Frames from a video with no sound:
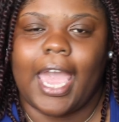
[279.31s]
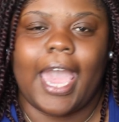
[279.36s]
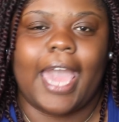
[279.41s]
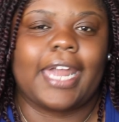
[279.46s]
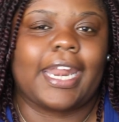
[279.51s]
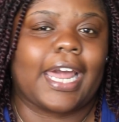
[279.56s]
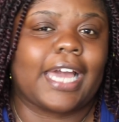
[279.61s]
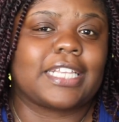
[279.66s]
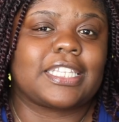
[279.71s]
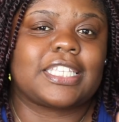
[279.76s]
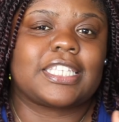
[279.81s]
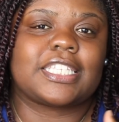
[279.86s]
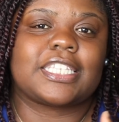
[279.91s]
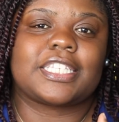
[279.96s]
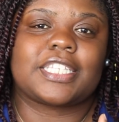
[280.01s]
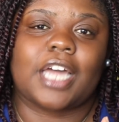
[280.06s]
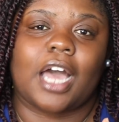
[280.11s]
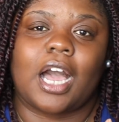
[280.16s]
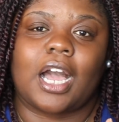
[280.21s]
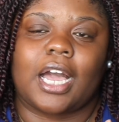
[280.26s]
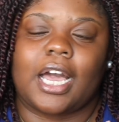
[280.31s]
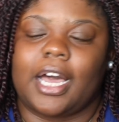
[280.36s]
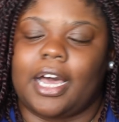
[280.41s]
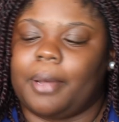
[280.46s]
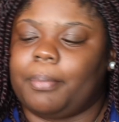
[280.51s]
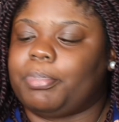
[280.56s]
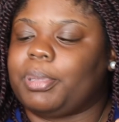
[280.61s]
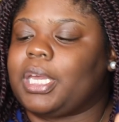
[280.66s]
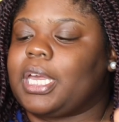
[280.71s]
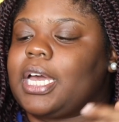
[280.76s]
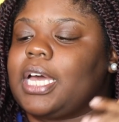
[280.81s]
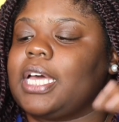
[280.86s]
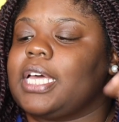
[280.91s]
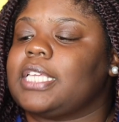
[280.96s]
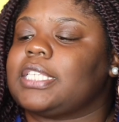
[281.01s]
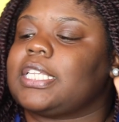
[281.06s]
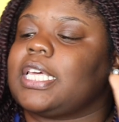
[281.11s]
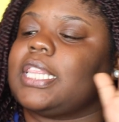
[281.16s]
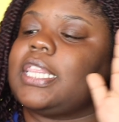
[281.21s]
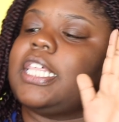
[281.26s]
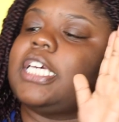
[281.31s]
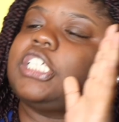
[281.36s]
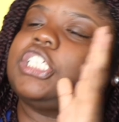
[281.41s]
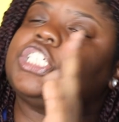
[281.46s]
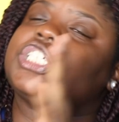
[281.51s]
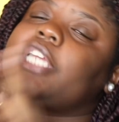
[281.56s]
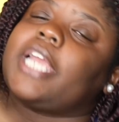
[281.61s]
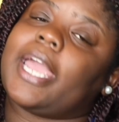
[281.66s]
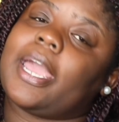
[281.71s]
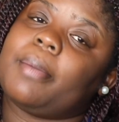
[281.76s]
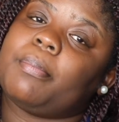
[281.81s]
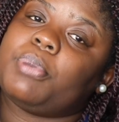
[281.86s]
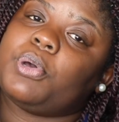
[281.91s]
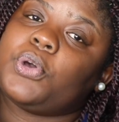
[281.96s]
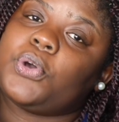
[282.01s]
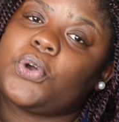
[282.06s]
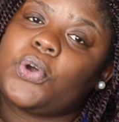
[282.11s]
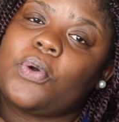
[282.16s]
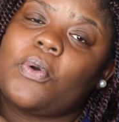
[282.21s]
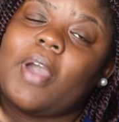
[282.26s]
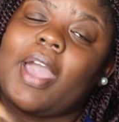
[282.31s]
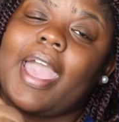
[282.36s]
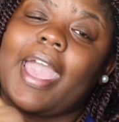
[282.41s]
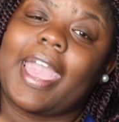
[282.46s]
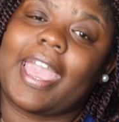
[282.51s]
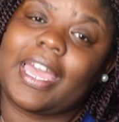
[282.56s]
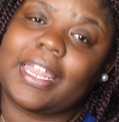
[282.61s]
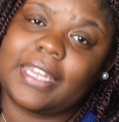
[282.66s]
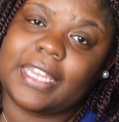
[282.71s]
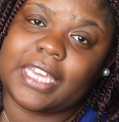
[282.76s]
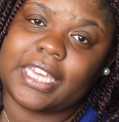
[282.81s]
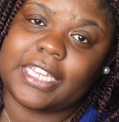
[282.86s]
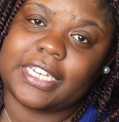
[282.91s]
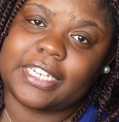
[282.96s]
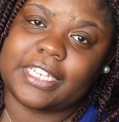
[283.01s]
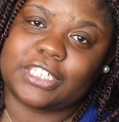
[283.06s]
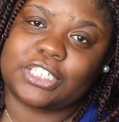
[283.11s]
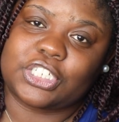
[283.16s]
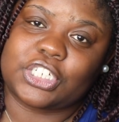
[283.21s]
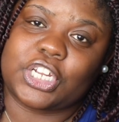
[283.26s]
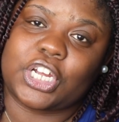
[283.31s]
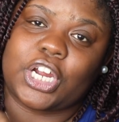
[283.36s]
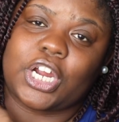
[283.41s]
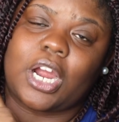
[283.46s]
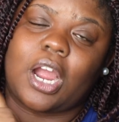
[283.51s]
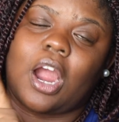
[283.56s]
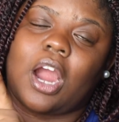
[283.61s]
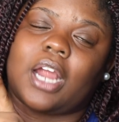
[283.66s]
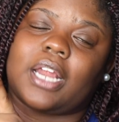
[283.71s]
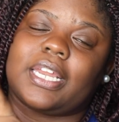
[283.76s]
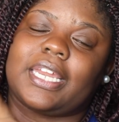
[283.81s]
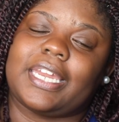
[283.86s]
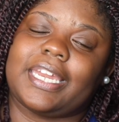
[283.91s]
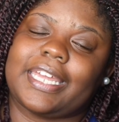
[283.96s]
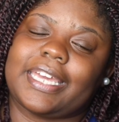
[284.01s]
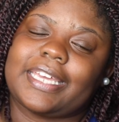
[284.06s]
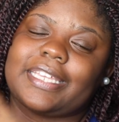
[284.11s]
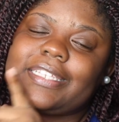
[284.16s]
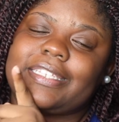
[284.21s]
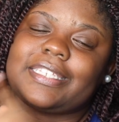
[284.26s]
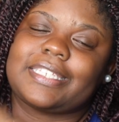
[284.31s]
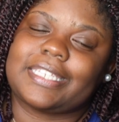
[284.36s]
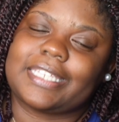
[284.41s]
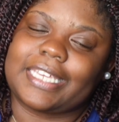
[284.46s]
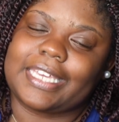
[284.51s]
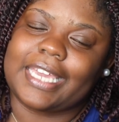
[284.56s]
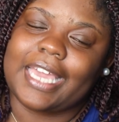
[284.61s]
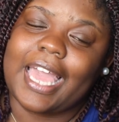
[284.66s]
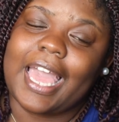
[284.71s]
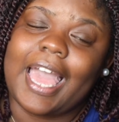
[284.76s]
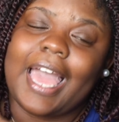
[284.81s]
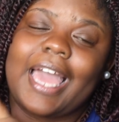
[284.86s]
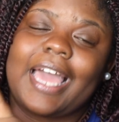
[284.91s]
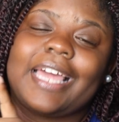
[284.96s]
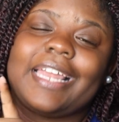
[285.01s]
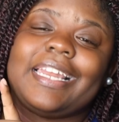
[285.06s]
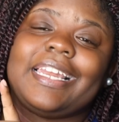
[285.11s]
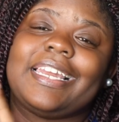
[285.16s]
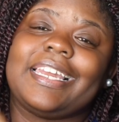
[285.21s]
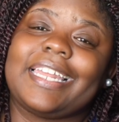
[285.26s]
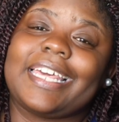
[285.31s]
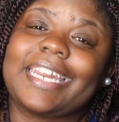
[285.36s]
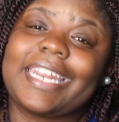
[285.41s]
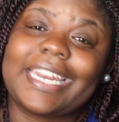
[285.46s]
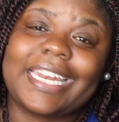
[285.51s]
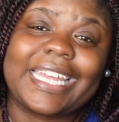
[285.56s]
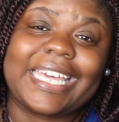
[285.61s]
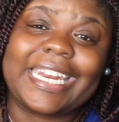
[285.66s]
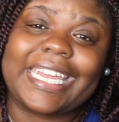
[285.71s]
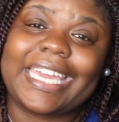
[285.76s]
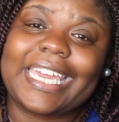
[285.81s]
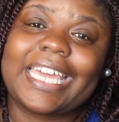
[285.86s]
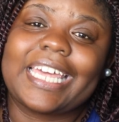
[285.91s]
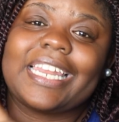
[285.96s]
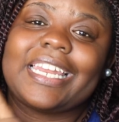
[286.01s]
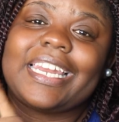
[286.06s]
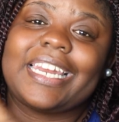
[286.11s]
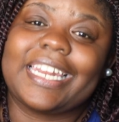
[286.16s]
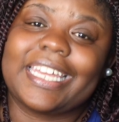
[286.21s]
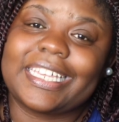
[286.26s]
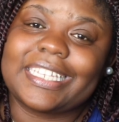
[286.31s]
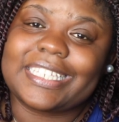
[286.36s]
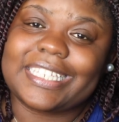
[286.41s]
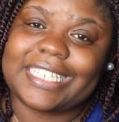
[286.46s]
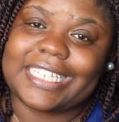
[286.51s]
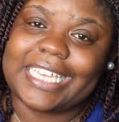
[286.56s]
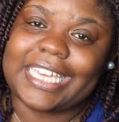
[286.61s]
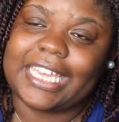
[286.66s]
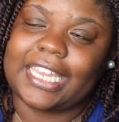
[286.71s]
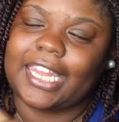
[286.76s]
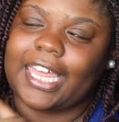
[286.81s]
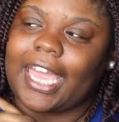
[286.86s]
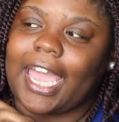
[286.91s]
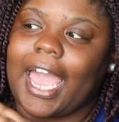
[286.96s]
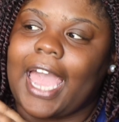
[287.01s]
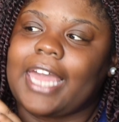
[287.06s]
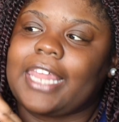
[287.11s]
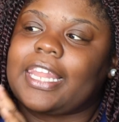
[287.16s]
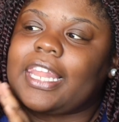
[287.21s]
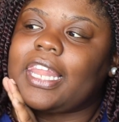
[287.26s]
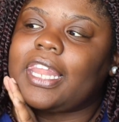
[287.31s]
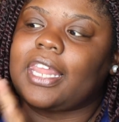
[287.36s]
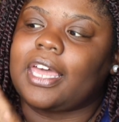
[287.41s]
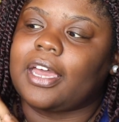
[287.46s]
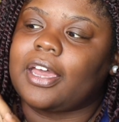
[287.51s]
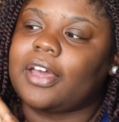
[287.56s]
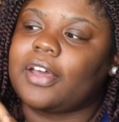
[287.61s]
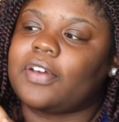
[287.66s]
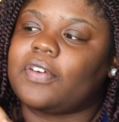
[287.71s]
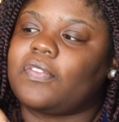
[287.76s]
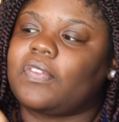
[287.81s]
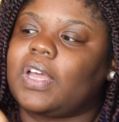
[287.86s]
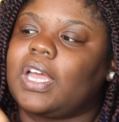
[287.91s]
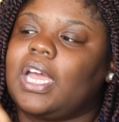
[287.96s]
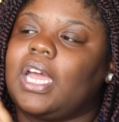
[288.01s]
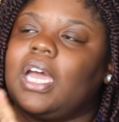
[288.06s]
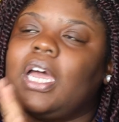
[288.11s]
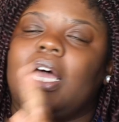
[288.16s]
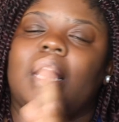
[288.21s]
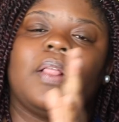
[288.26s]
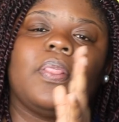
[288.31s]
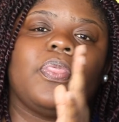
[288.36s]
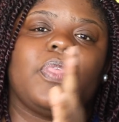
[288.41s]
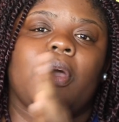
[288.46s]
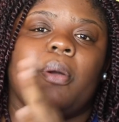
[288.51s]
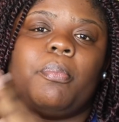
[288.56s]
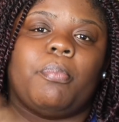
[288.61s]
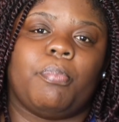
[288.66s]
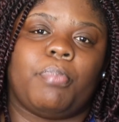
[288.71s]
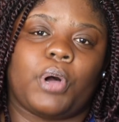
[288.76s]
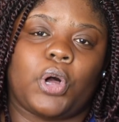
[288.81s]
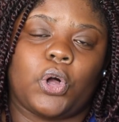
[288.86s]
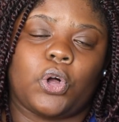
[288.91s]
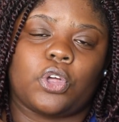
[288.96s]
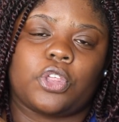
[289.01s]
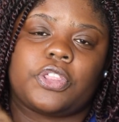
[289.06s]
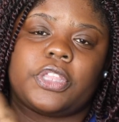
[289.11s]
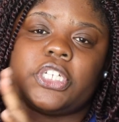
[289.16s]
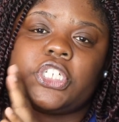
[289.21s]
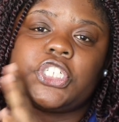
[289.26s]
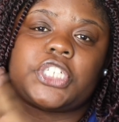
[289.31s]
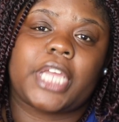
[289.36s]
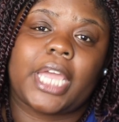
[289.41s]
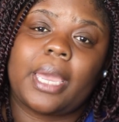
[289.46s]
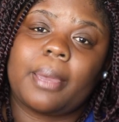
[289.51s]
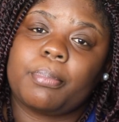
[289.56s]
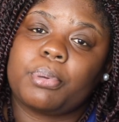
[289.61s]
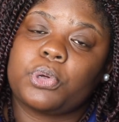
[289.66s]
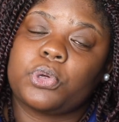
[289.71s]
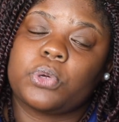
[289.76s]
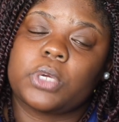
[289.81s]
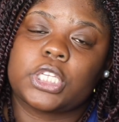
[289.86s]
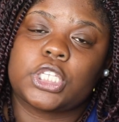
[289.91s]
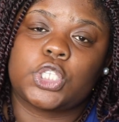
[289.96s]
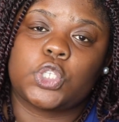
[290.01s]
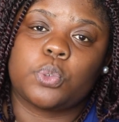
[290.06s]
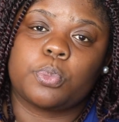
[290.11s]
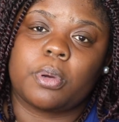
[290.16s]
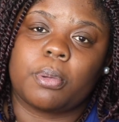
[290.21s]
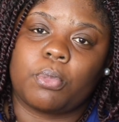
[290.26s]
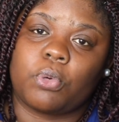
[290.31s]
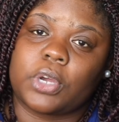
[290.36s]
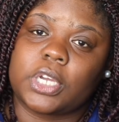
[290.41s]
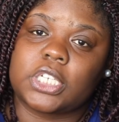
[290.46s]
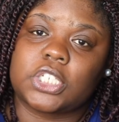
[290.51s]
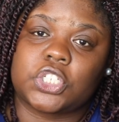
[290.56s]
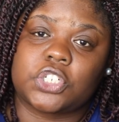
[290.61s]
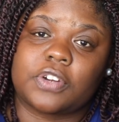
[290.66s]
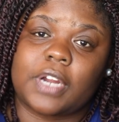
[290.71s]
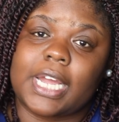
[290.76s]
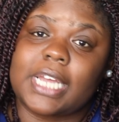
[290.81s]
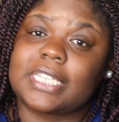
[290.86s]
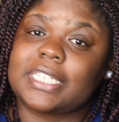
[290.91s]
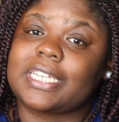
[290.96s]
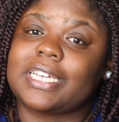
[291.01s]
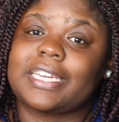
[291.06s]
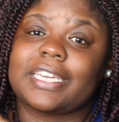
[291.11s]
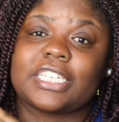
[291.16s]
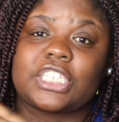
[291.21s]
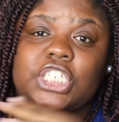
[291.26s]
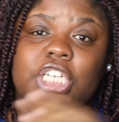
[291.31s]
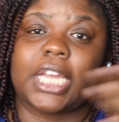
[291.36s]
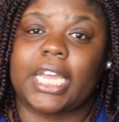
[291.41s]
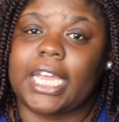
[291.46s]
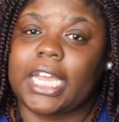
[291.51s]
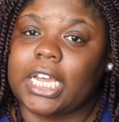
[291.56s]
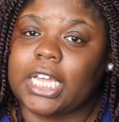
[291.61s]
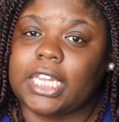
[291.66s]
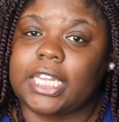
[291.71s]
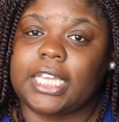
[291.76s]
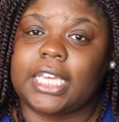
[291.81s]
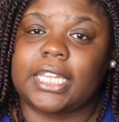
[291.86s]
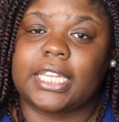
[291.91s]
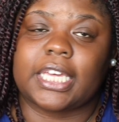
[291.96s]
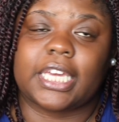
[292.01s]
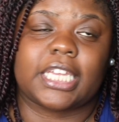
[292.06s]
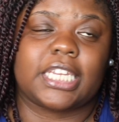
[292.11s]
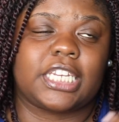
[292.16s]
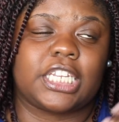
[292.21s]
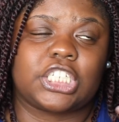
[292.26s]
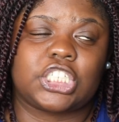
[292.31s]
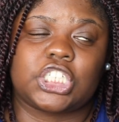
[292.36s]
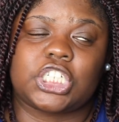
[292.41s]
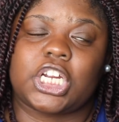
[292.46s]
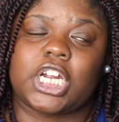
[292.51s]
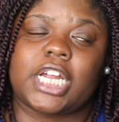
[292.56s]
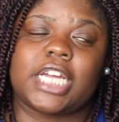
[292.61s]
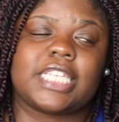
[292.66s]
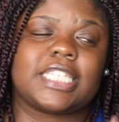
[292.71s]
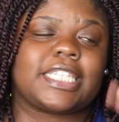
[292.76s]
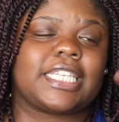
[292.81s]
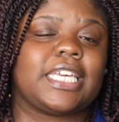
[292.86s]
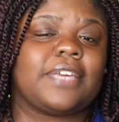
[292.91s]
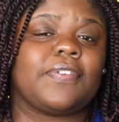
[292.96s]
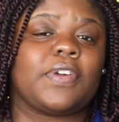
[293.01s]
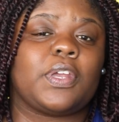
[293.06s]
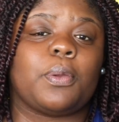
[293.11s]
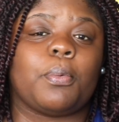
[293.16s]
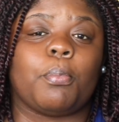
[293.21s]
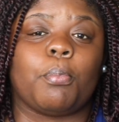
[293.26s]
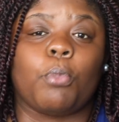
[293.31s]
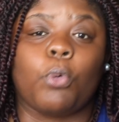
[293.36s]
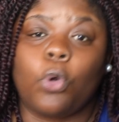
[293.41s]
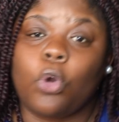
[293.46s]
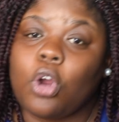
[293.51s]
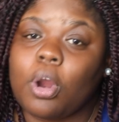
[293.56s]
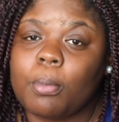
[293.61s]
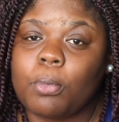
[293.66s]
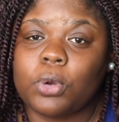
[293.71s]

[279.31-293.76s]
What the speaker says: And I stock up because the shampoo and the conditioner are litty, litty, litty, litty. Like, I love them both. The shampoo is super moisturizing, get your hair clean. The conditioner is even more